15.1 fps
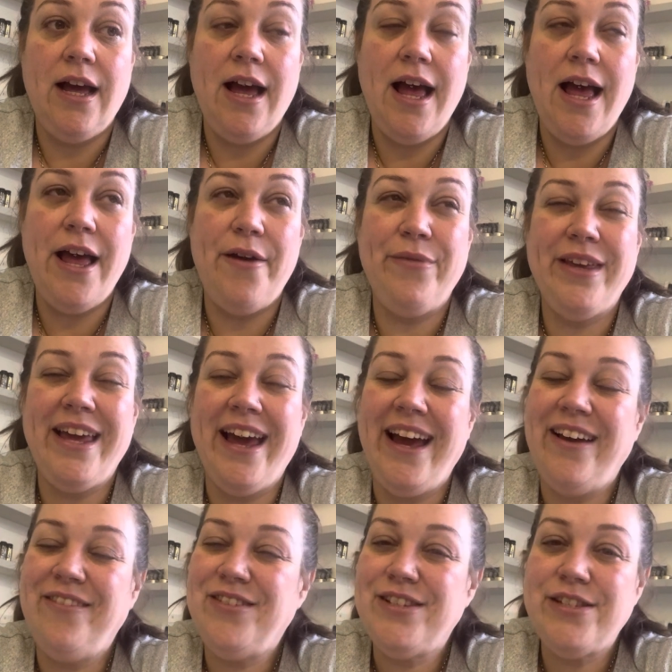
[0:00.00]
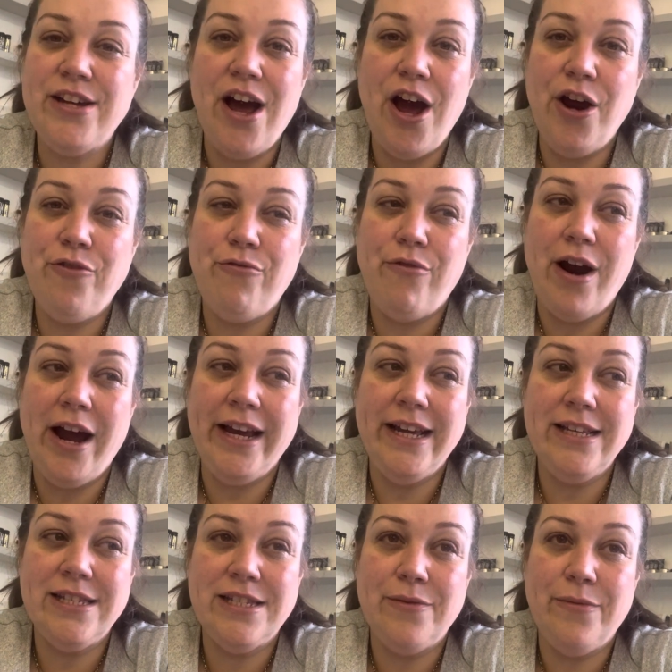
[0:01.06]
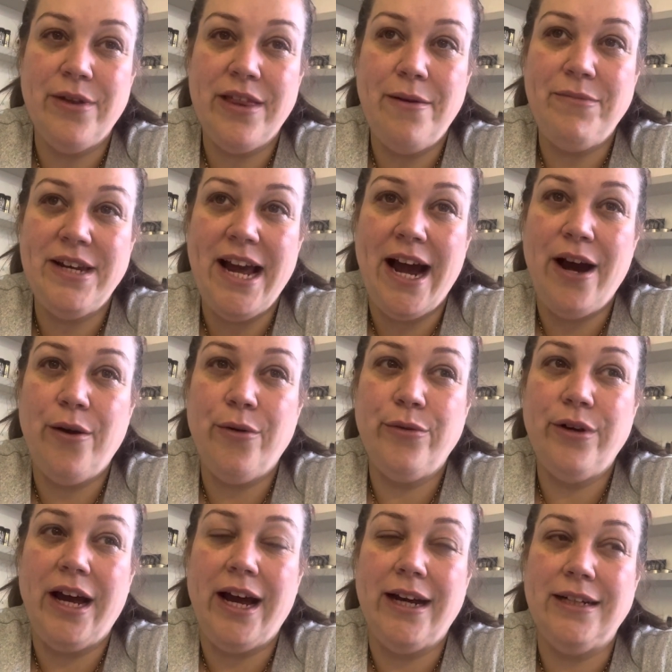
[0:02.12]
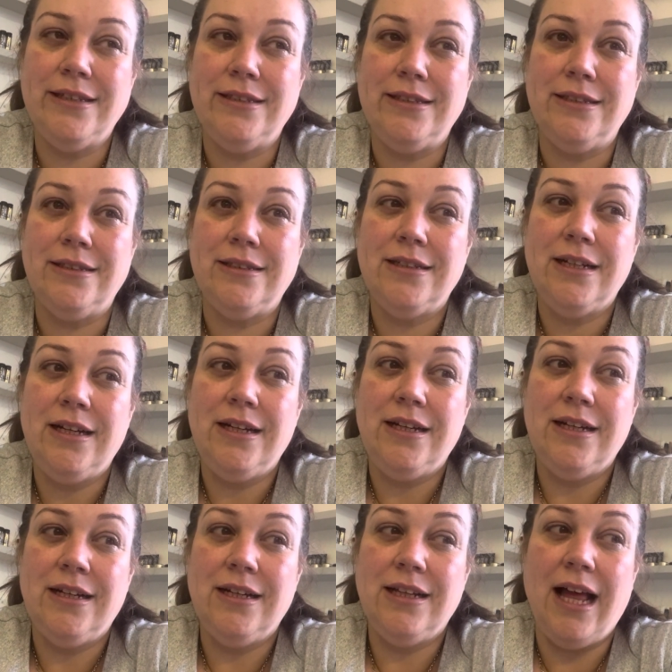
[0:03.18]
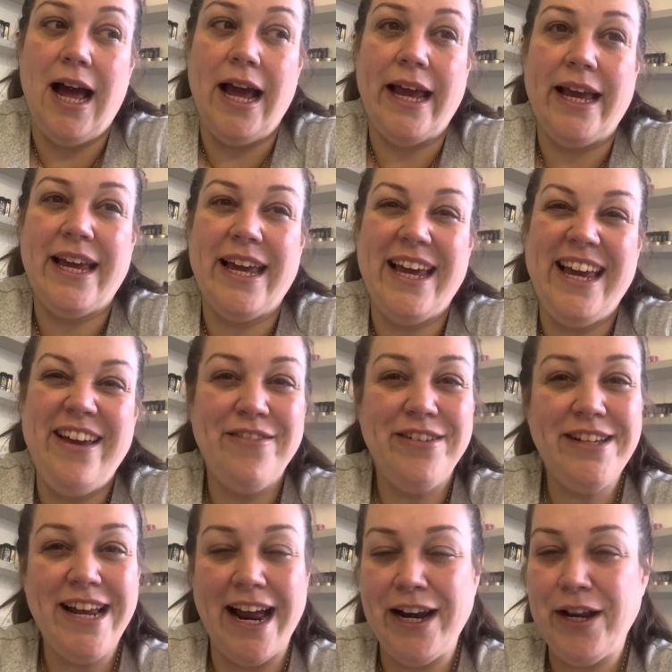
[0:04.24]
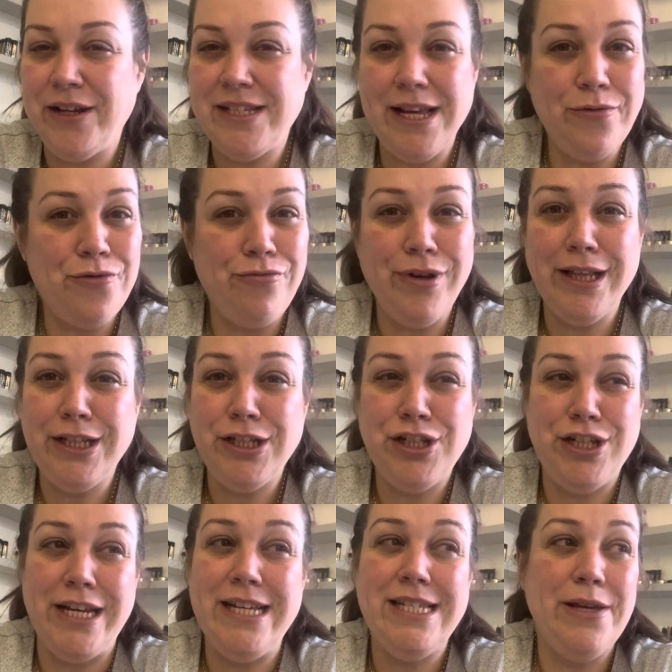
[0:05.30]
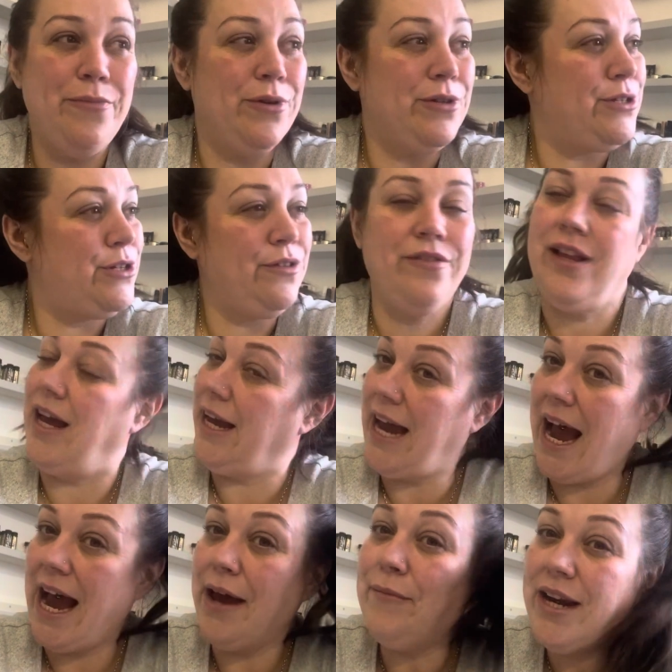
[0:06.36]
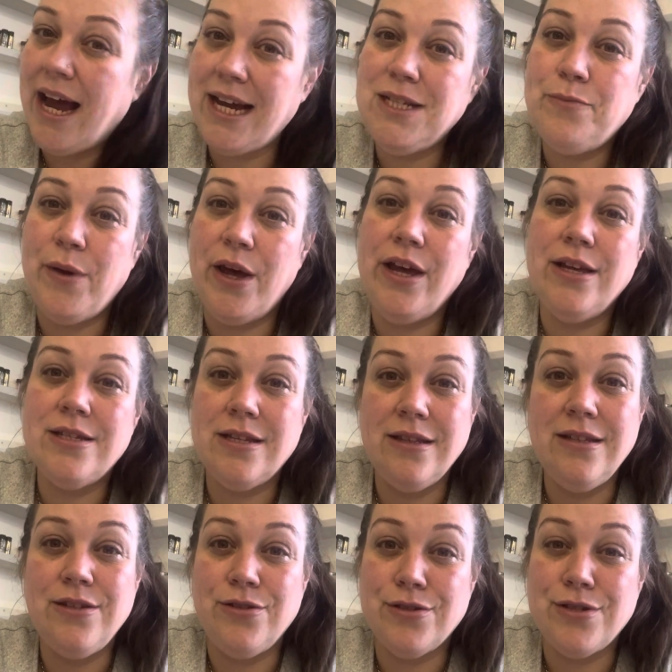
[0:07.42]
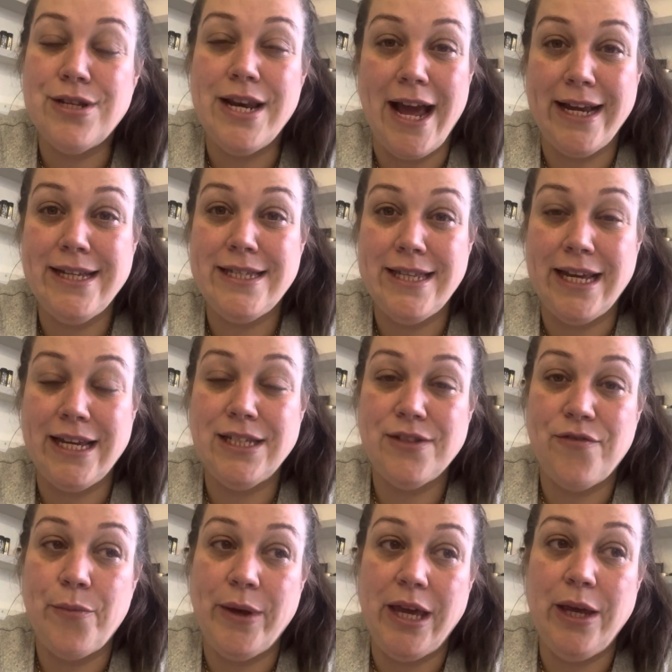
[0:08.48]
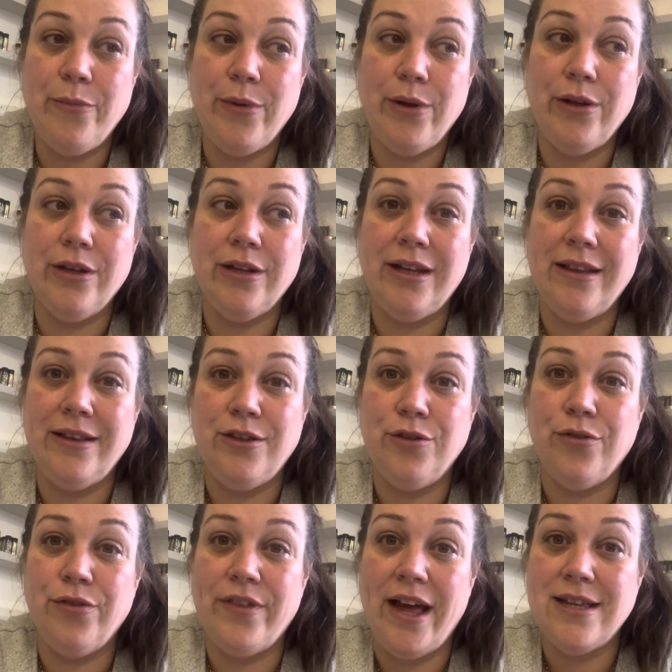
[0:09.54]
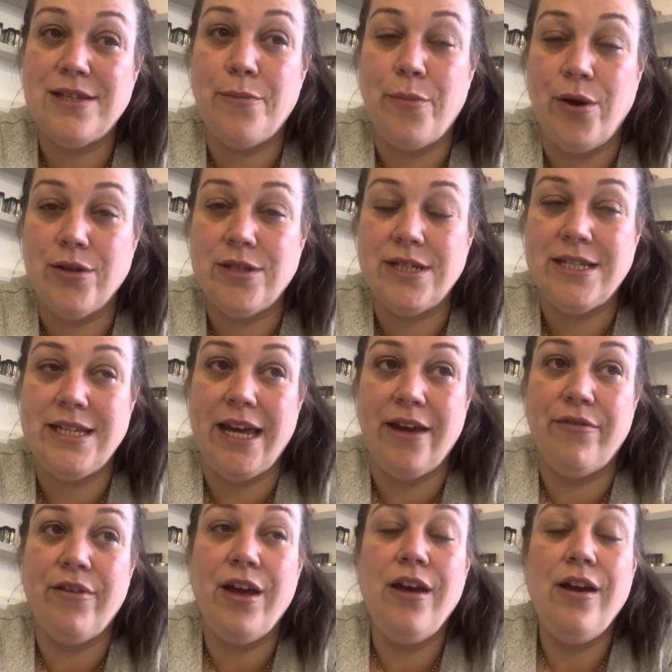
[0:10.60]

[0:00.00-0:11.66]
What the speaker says: I've just started writing some of them down, and like, even, and it sounds really cheesy, but stuff like, I am a nice person that does nice things for people and done that as a positive.